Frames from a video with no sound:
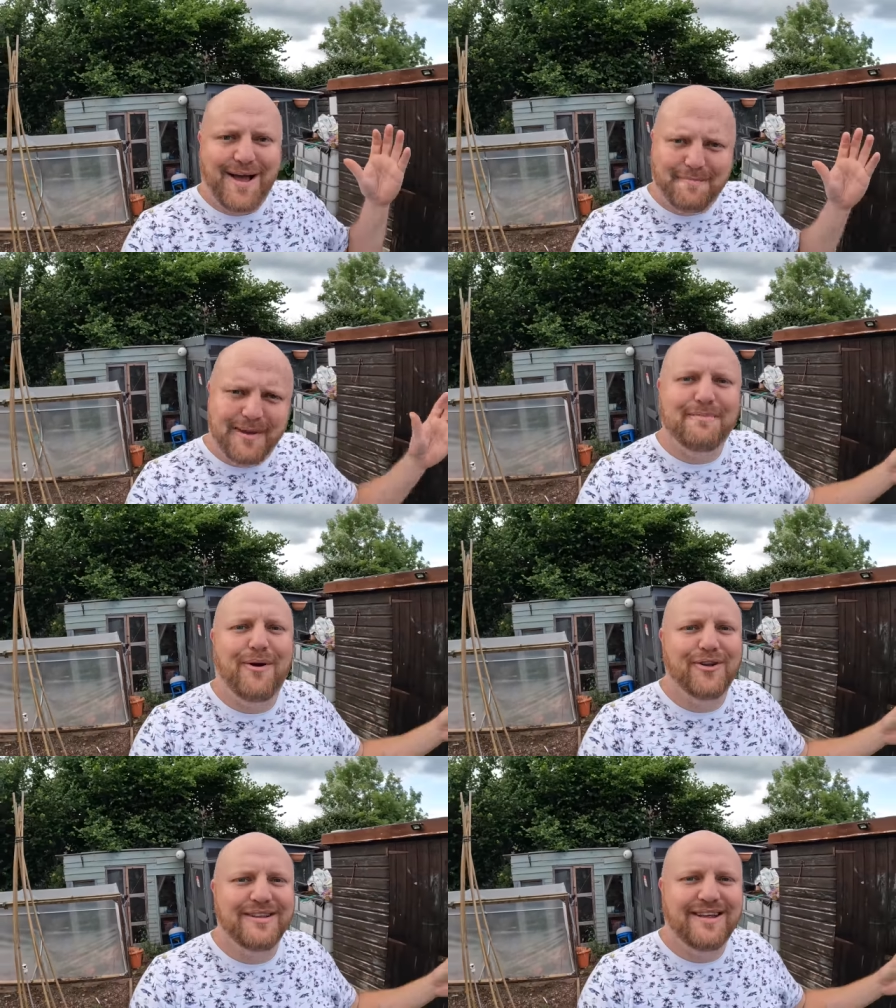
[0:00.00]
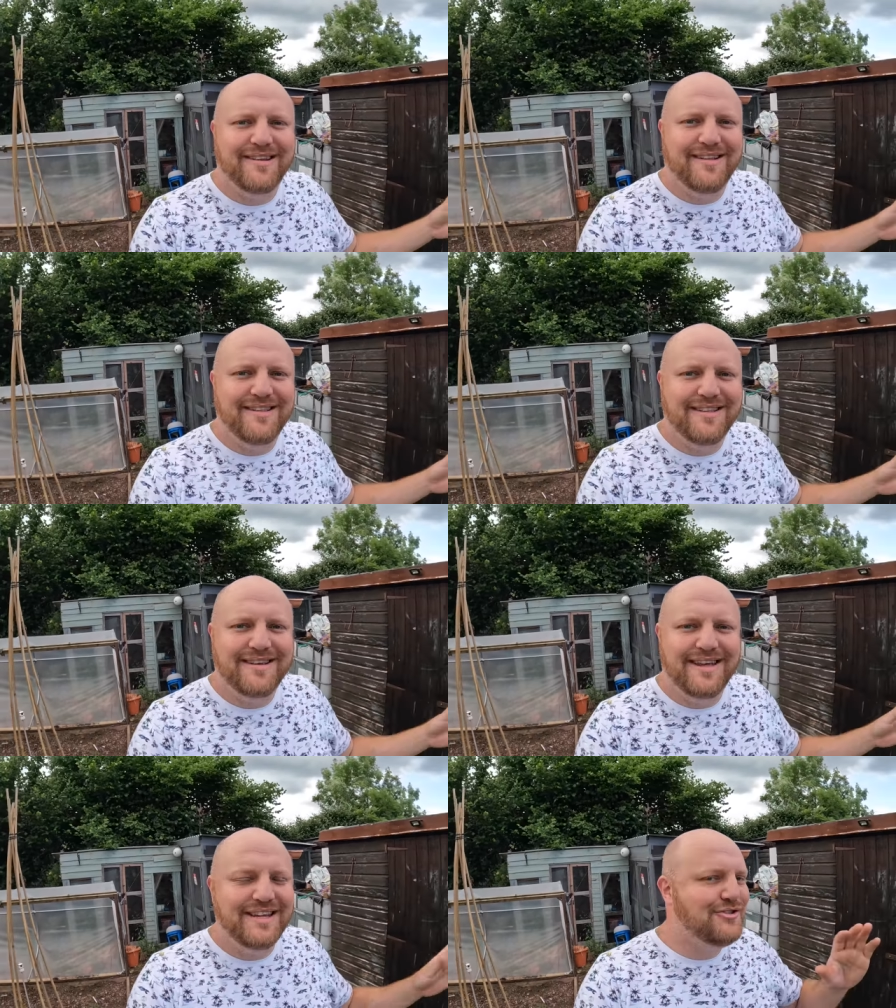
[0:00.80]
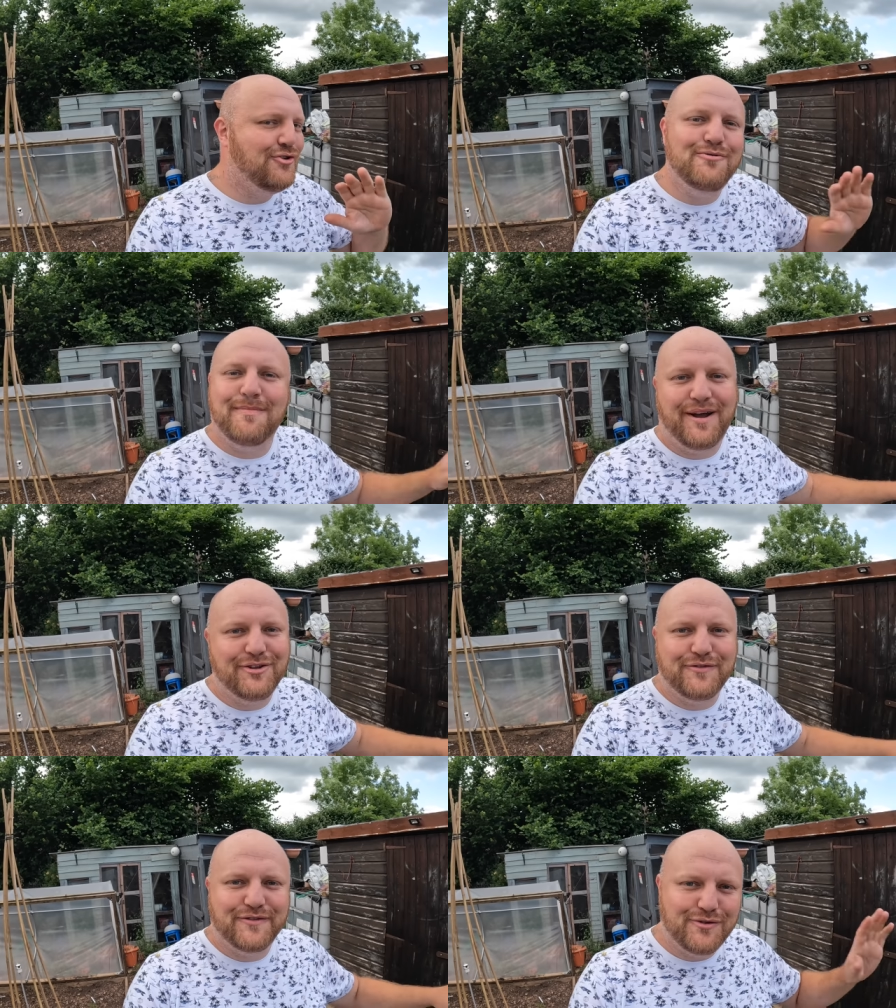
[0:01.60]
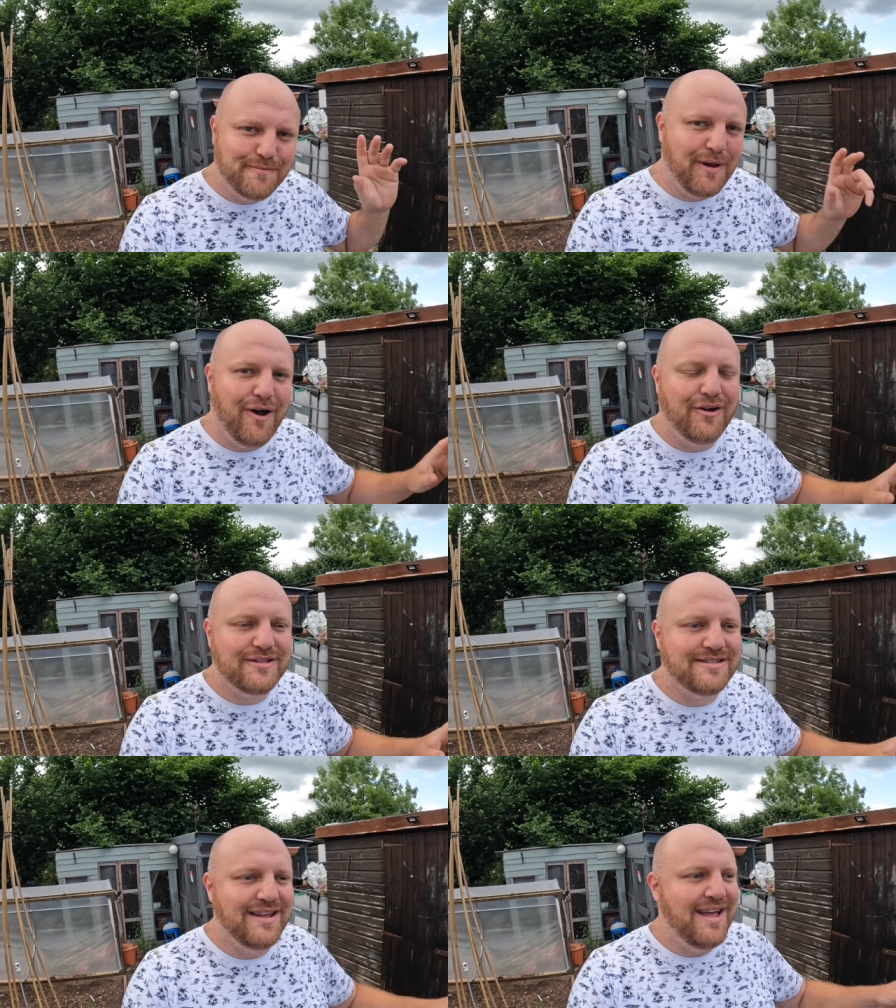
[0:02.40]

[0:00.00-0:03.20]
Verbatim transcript: a big polytunnel is too much for two plots,